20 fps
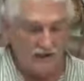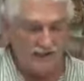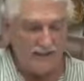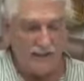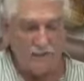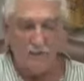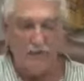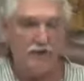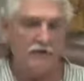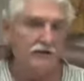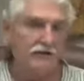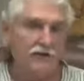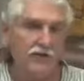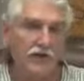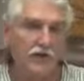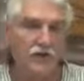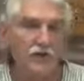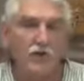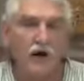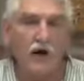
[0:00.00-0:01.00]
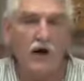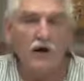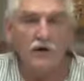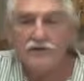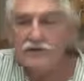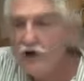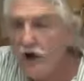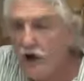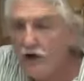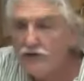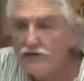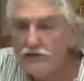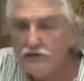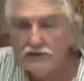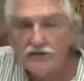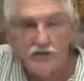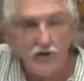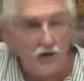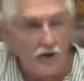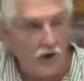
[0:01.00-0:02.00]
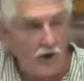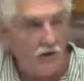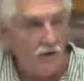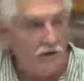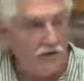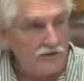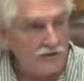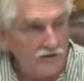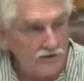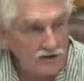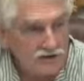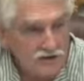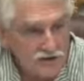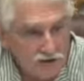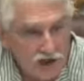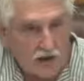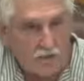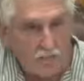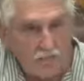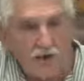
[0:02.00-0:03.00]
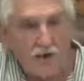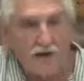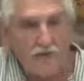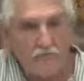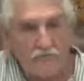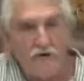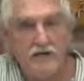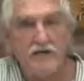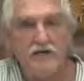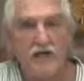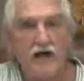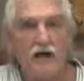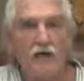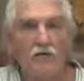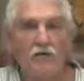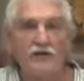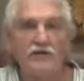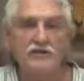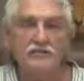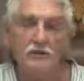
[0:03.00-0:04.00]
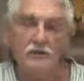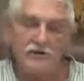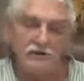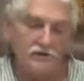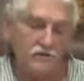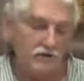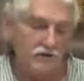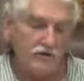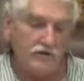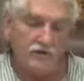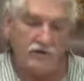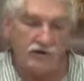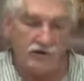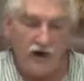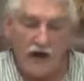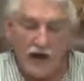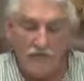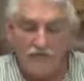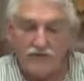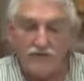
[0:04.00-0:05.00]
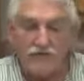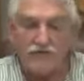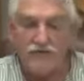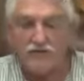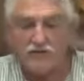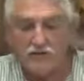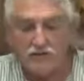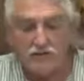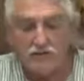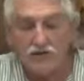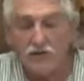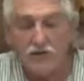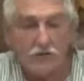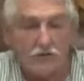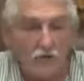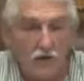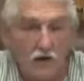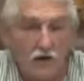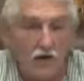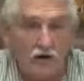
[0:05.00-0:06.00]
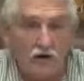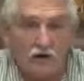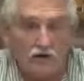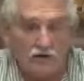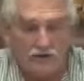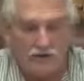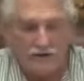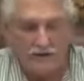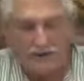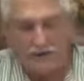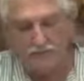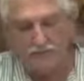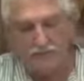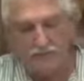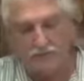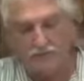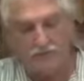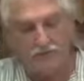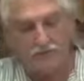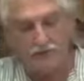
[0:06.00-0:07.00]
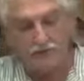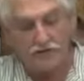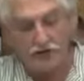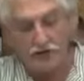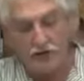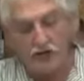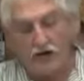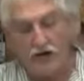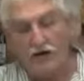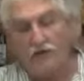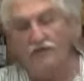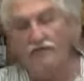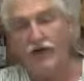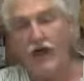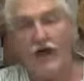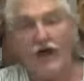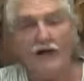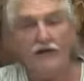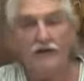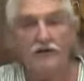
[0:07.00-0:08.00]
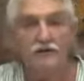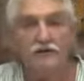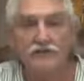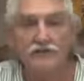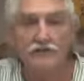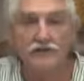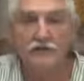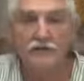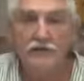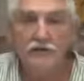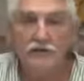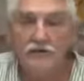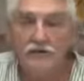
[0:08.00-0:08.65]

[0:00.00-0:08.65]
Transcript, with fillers: And the busier you are, it's hard just to always jump in and be that way, especially when your life is just in turmoil all the time and stuff. There's a lot of factors.